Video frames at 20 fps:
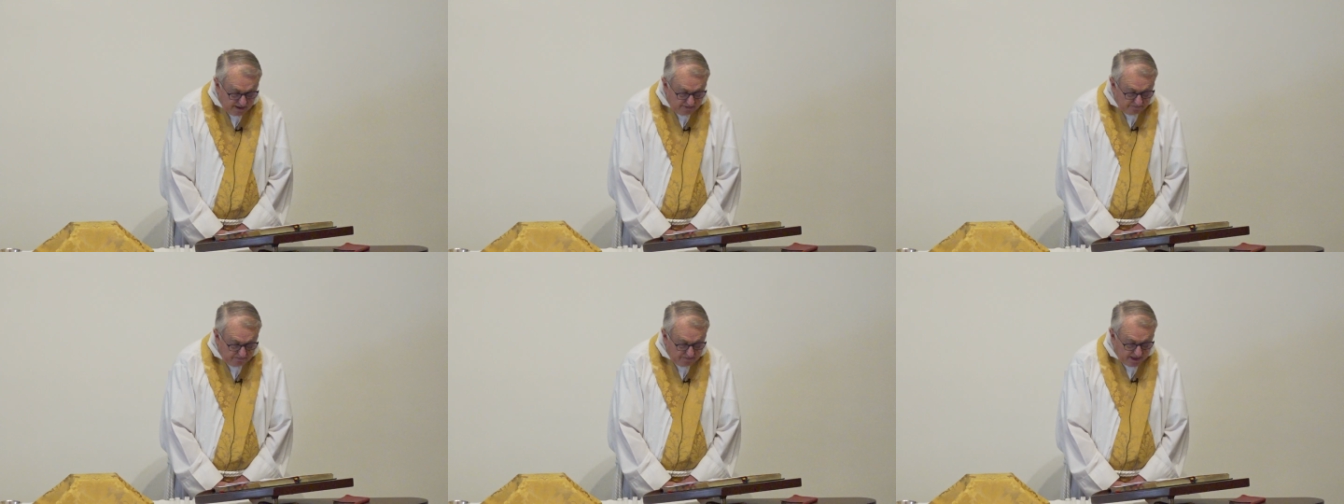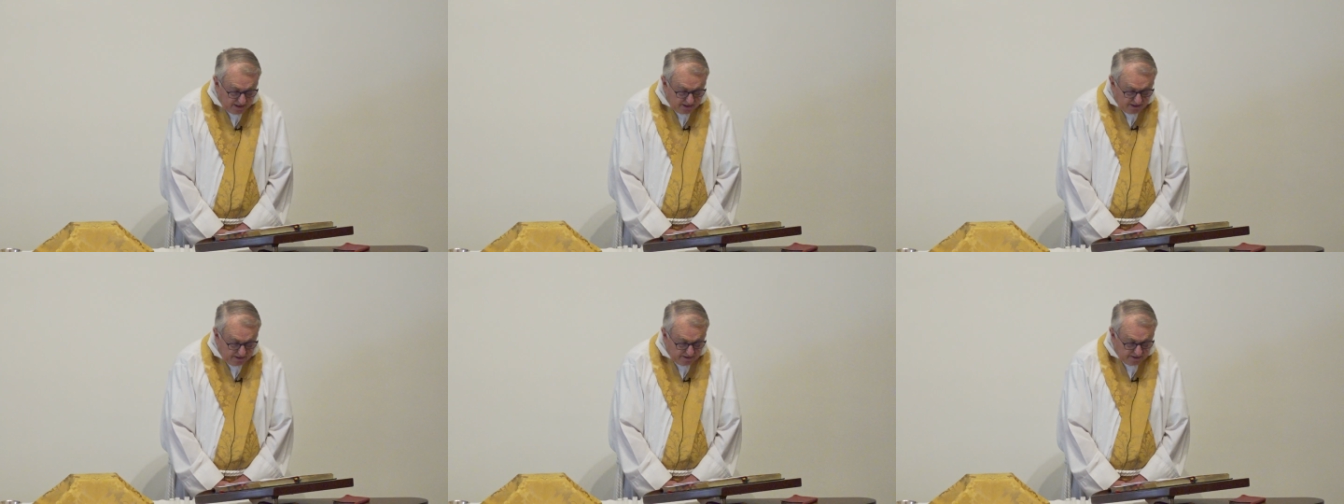
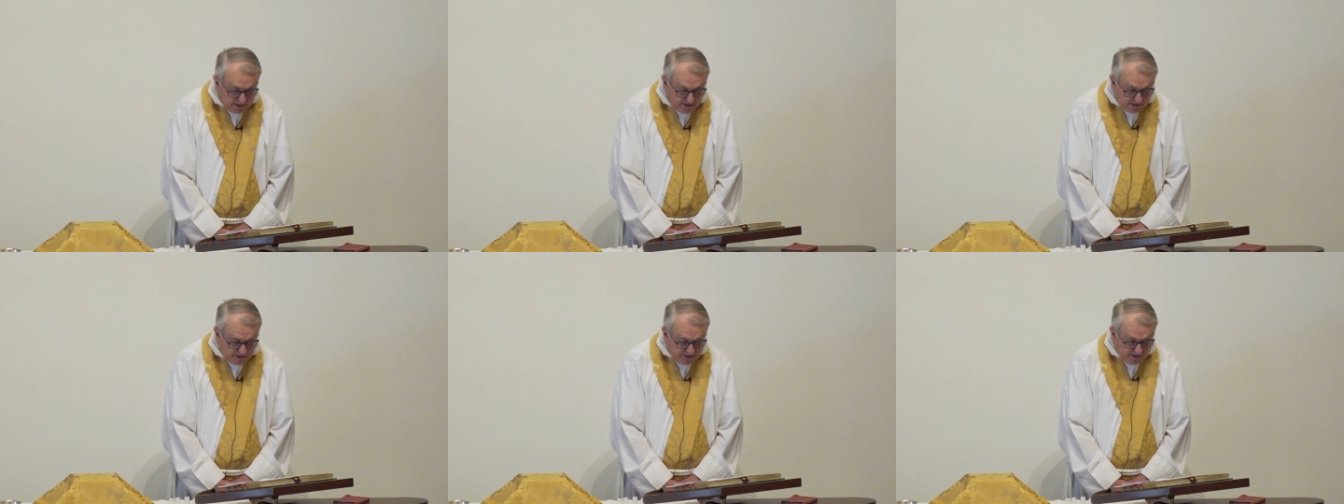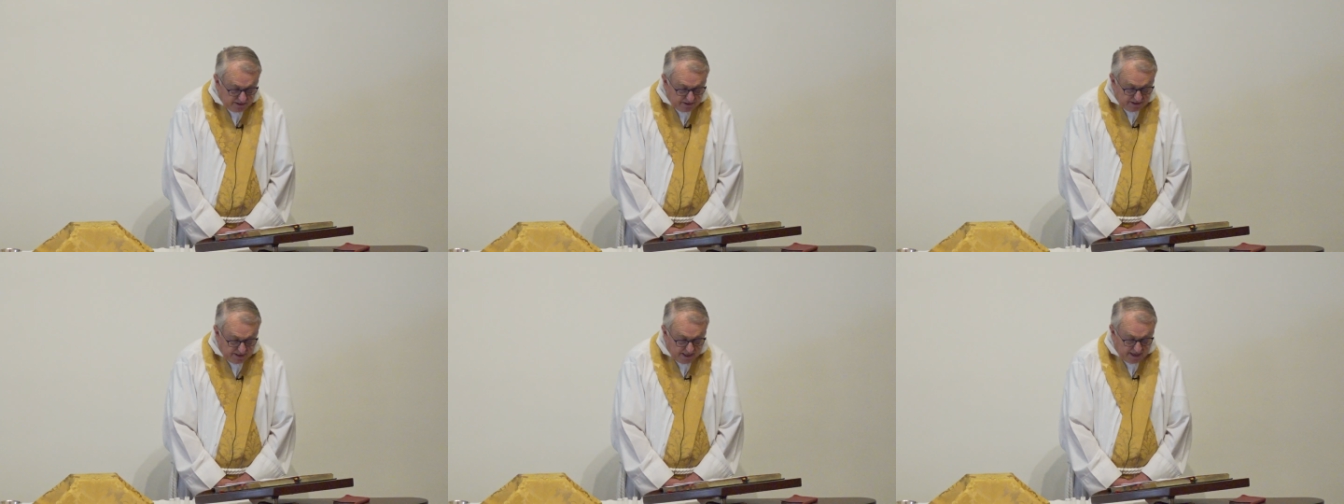make
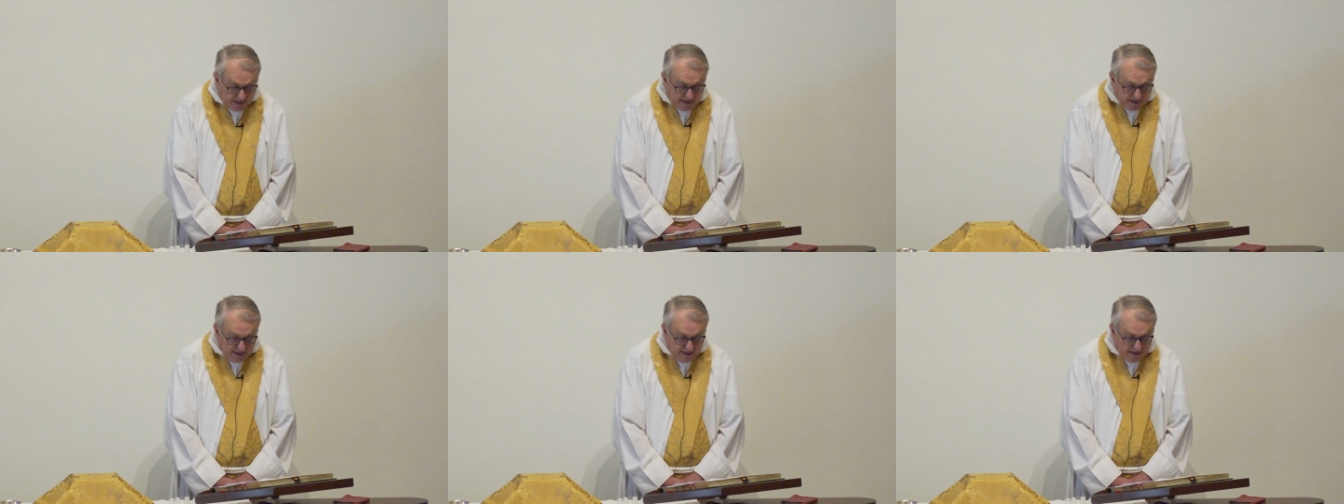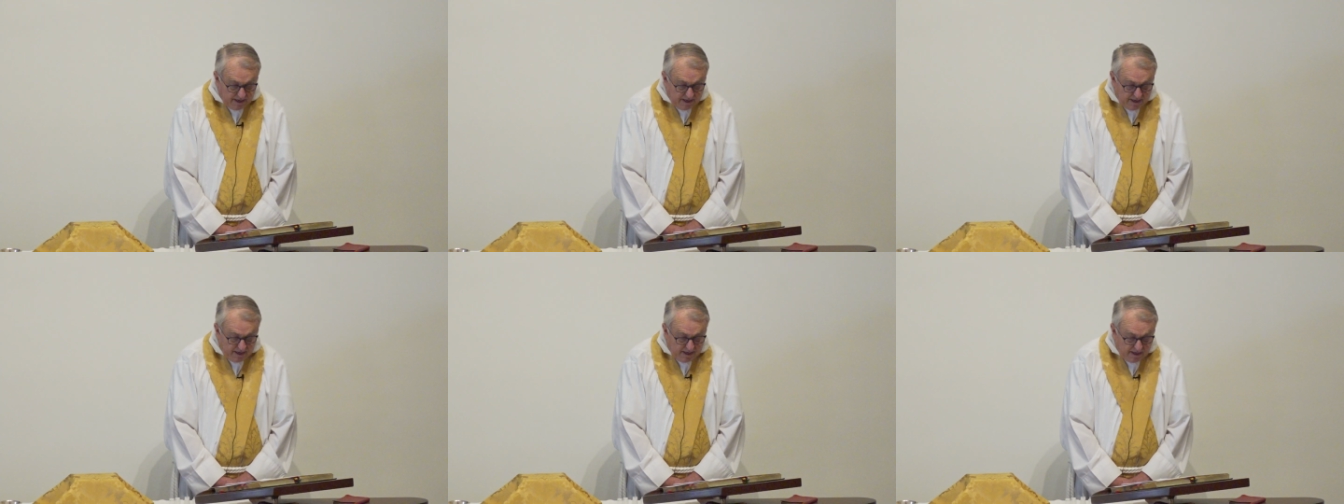this
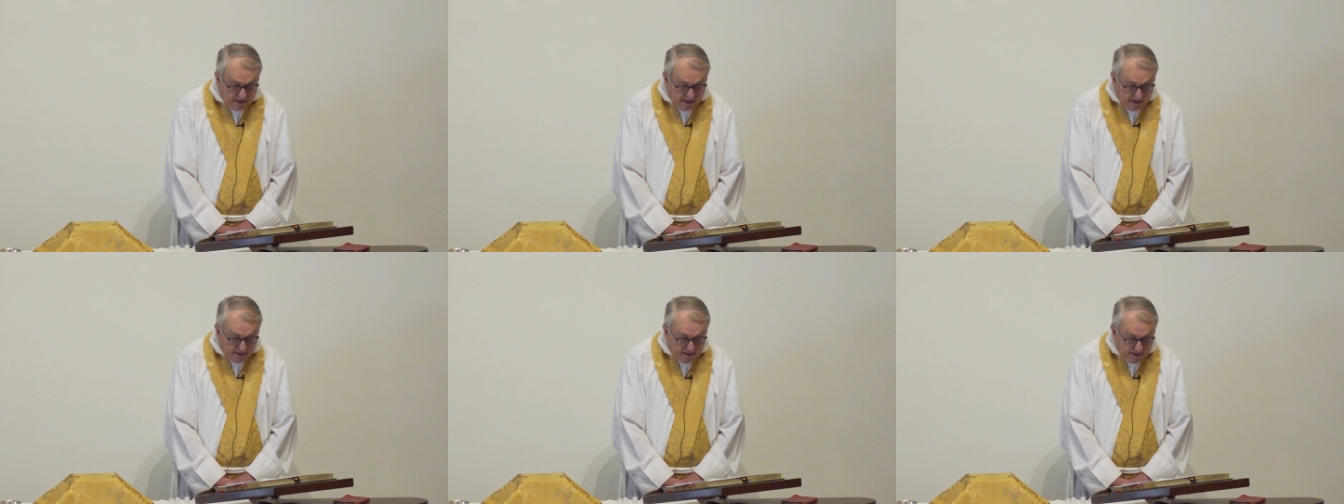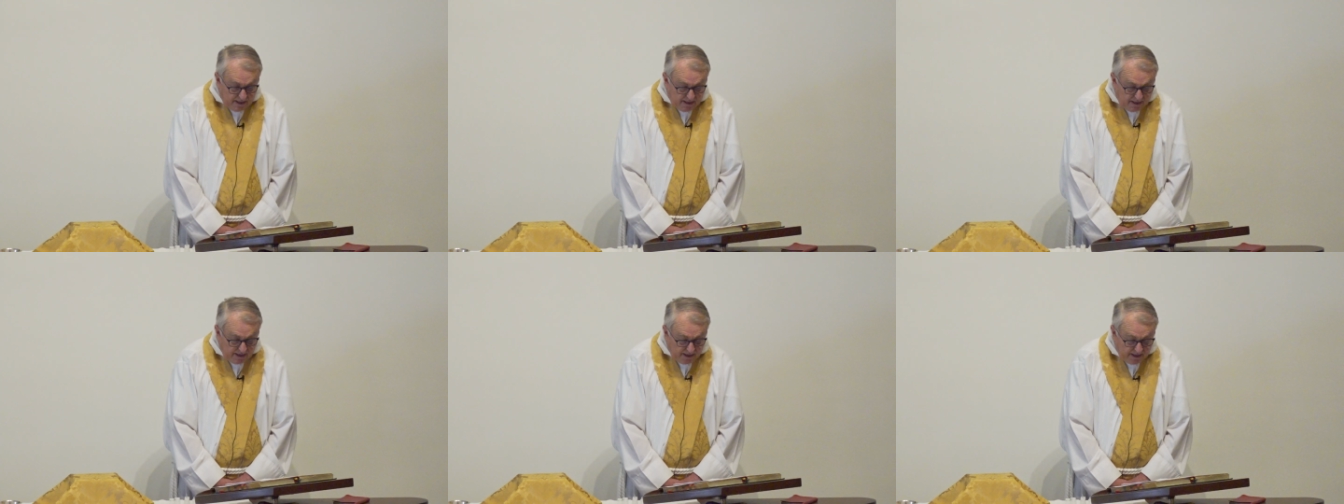day
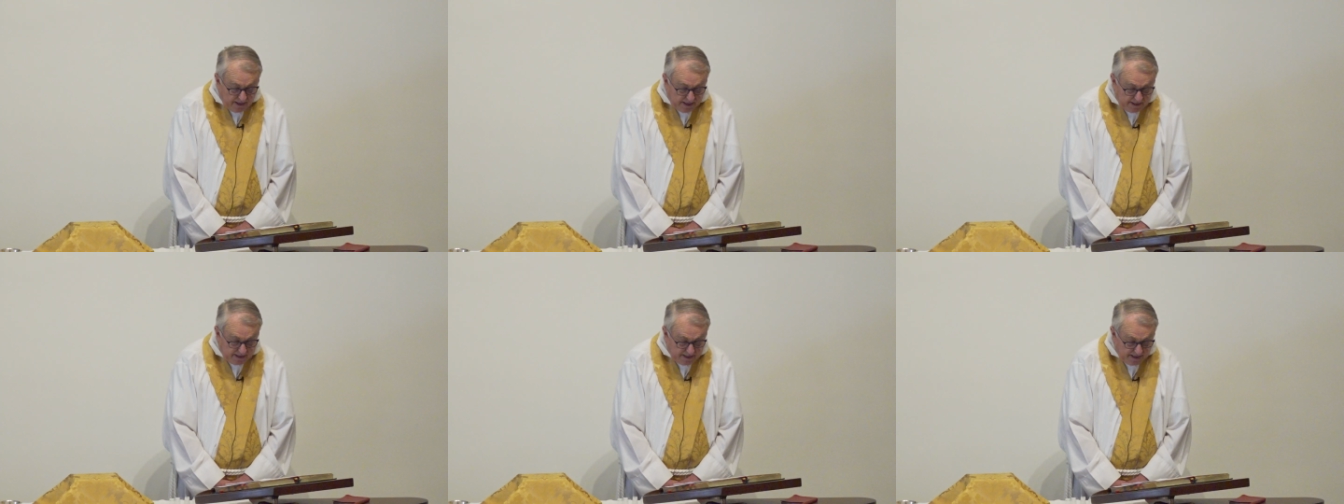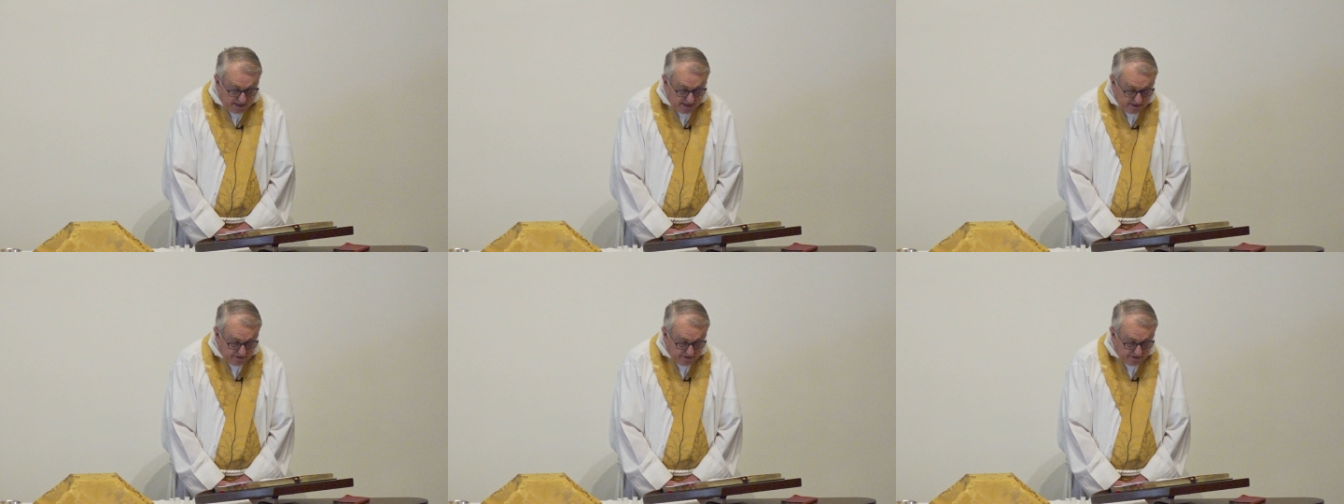a day